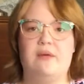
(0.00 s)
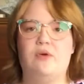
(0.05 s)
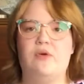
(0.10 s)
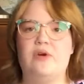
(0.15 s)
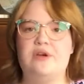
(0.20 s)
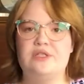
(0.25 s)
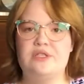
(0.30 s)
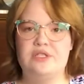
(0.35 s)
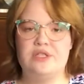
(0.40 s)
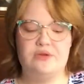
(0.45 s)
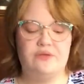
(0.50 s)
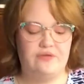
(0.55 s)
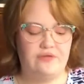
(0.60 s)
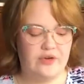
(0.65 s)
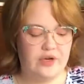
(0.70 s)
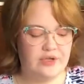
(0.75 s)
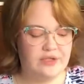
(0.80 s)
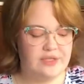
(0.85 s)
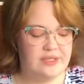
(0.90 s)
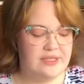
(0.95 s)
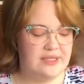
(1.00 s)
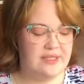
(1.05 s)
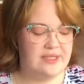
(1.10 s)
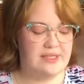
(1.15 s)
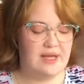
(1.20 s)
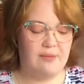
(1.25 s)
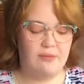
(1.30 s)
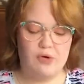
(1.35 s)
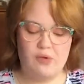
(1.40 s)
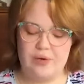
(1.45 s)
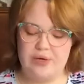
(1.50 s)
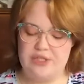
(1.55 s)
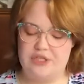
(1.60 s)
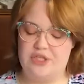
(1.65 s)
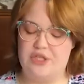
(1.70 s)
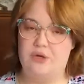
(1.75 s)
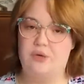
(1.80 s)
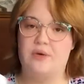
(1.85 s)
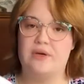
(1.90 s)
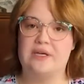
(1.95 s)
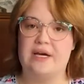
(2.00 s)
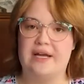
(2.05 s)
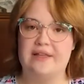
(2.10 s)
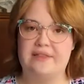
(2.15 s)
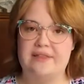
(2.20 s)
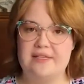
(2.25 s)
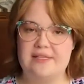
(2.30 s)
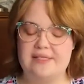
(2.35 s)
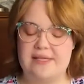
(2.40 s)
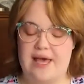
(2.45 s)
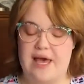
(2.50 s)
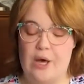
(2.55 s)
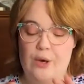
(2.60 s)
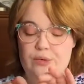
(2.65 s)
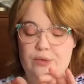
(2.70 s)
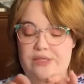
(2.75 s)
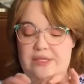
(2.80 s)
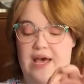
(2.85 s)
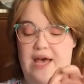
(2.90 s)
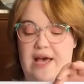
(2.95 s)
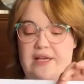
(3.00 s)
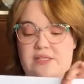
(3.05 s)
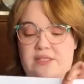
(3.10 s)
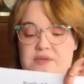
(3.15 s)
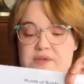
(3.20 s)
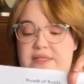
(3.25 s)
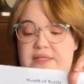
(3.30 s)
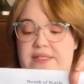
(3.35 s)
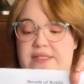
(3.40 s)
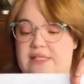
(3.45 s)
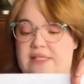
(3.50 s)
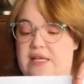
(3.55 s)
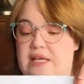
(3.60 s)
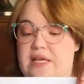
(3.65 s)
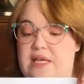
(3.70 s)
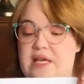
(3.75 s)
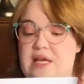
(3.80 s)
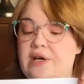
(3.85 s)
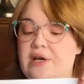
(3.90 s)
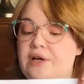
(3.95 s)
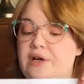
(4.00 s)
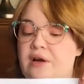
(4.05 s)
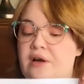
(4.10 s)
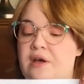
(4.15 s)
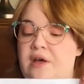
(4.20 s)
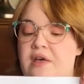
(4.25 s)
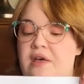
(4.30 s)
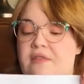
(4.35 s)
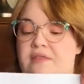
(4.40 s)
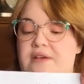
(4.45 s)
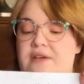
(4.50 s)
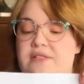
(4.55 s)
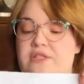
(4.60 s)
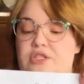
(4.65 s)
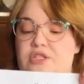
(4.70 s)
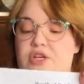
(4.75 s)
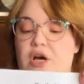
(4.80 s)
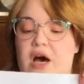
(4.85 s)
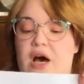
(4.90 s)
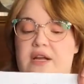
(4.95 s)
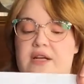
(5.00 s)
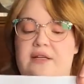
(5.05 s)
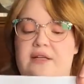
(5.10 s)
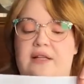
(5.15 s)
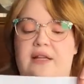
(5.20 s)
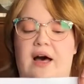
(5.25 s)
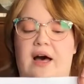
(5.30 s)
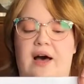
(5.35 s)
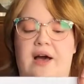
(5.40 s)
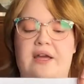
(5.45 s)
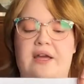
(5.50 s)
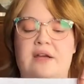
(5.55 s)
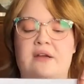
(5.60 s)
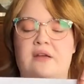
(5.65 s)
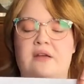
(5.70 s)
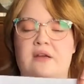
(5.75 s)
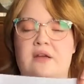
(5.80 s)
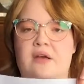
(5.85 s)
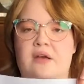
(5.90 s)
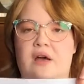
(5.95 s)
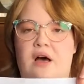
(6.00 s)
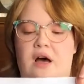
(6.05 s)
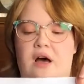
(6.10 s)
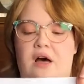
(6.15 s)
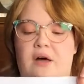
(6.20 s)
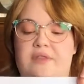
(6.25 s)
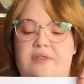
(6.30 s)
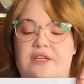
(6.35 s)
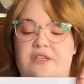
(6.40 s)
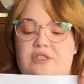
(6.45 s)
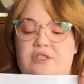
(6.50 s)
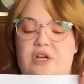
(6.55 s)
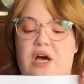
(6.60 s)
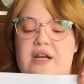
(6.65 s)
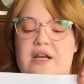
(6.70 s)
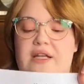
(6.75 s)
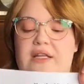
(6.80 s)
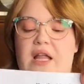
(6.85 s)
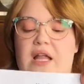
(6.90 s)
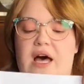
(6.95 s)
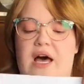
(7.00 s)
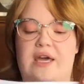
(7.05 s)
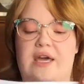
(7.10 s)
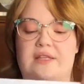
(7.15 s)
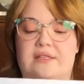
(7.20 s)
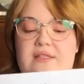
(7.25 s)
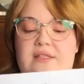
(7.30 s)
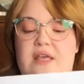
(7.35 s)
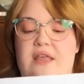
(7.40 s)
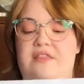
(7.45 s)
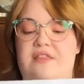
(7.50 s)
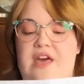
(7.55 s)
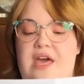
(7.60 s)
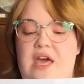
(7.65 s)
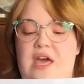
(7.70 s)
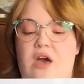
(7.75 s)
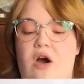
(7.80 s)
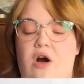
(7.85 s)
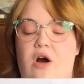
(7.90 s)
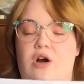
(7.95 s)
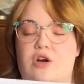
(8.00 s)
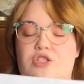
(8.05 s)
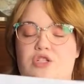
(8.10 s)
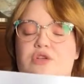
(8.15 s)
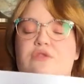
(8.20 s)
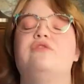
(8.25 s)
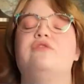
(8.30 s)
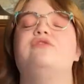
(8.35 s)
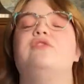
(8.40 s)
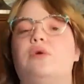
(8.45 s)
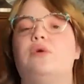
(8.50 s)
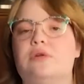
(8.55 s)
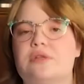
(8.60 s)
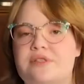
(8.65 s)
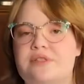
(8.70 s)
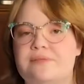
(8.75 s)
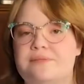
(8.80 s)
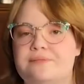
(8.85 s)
going to do first is I'm going to cut this out. As you can see here, this dotted line, these dotted lines, they are to fold.